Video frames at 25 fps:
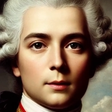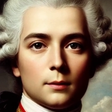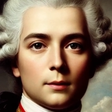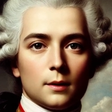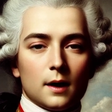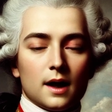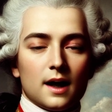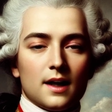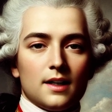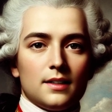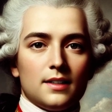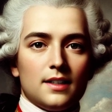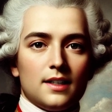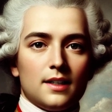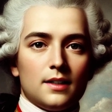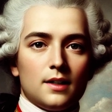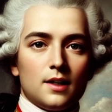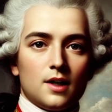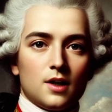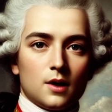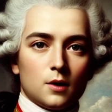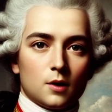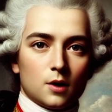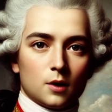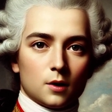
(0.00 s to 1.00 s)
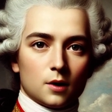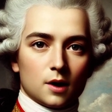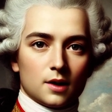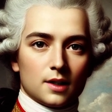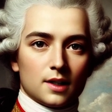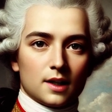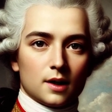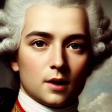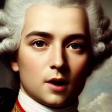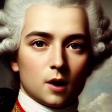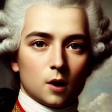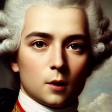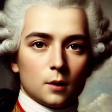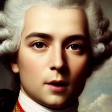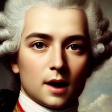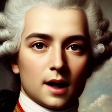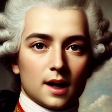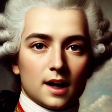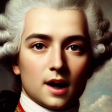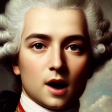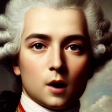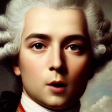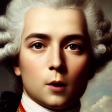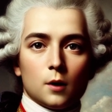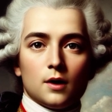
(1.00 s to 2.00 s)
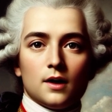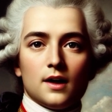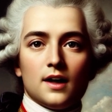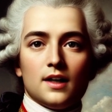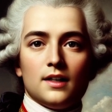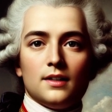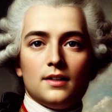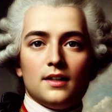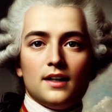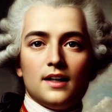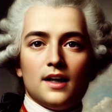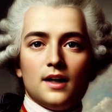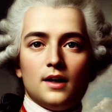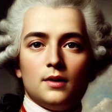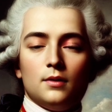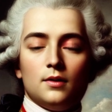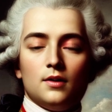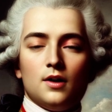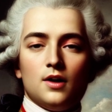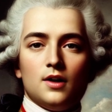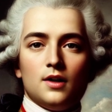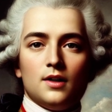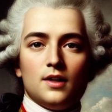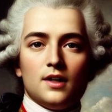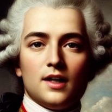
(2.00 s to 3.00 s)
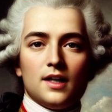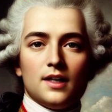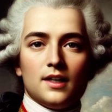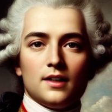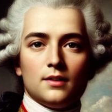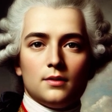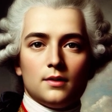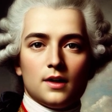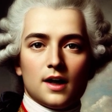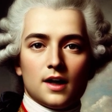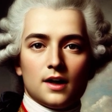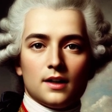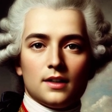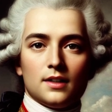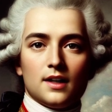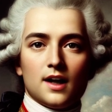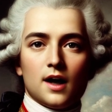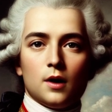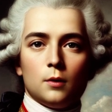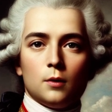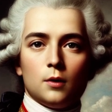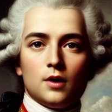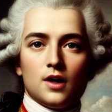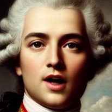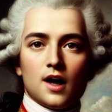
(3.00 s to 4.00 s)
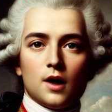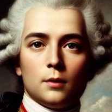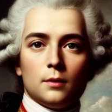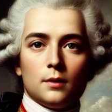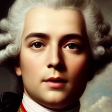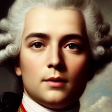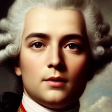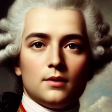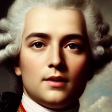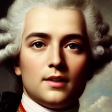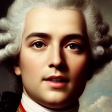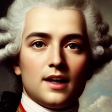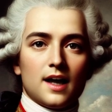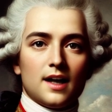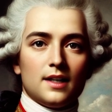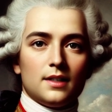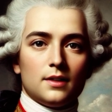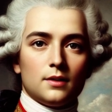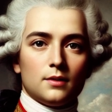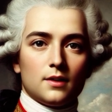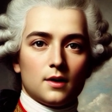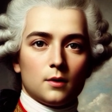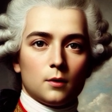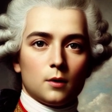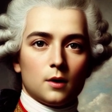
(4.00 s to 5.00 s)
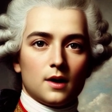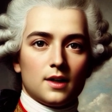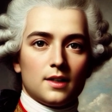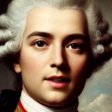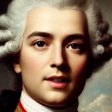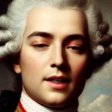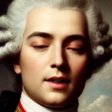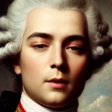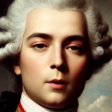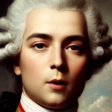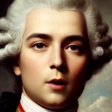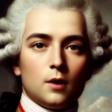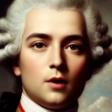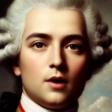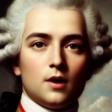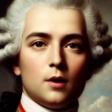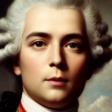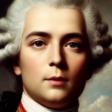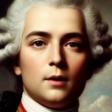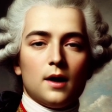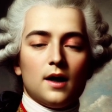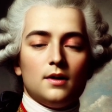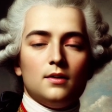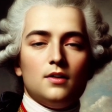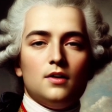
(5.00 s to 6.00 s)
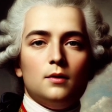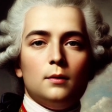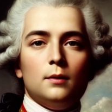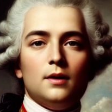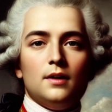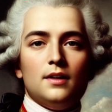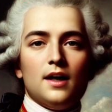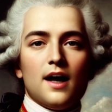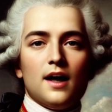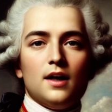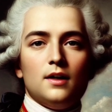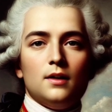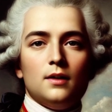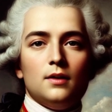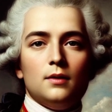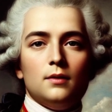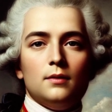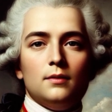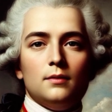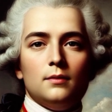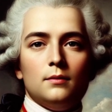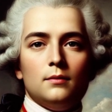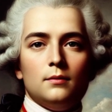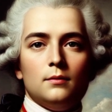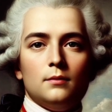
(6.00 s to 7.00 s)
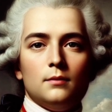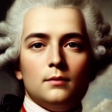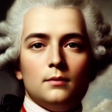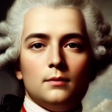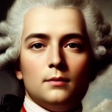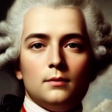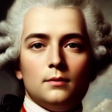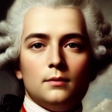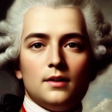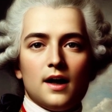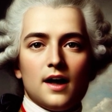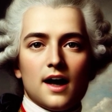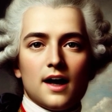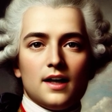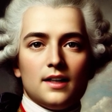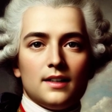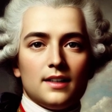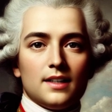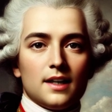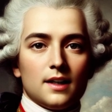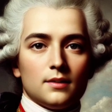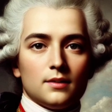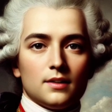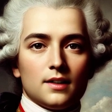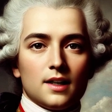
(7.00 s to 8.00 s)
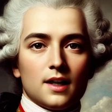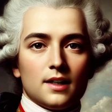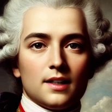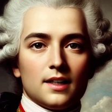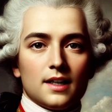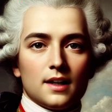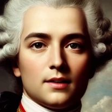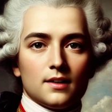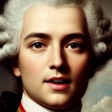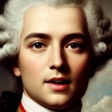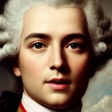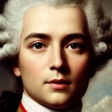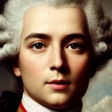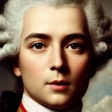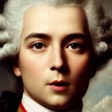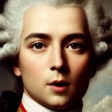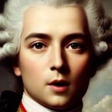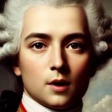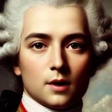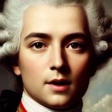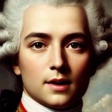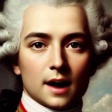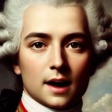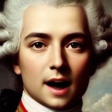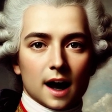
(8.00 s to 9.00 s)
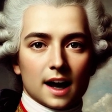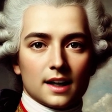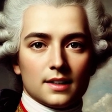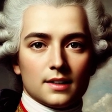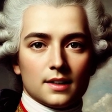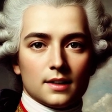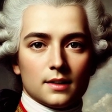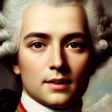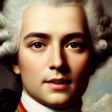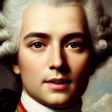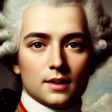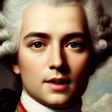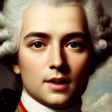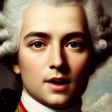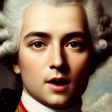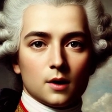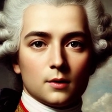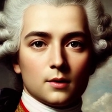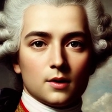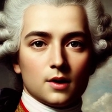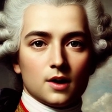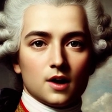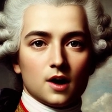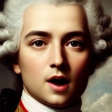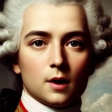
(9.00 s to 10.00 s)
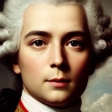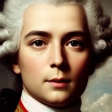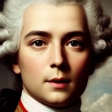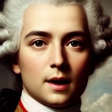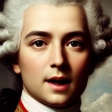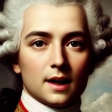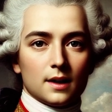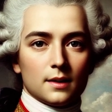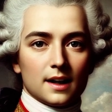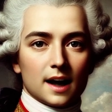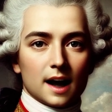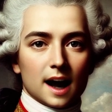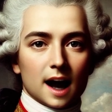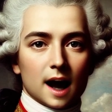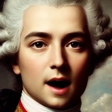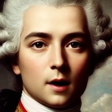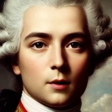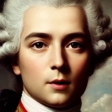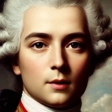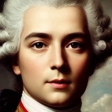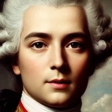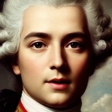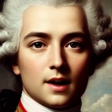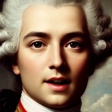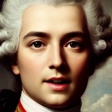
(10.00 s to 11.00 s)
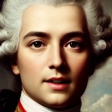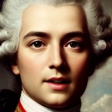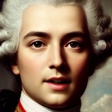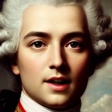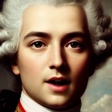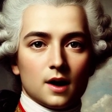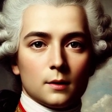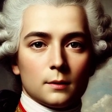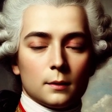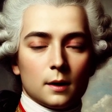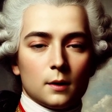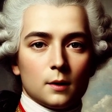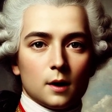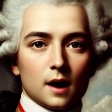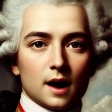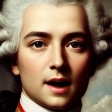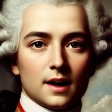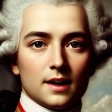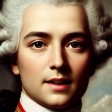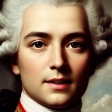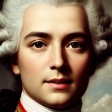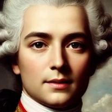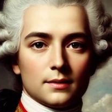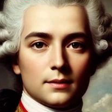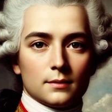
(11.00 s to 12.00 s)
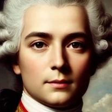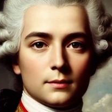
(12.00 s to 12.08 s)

My hesitance to address the growing inequalities and inefficiencies of the Ancien regime left seeds of unrest that would erupt after my death. In 1774, as illness overtook me, I reflected on my reign.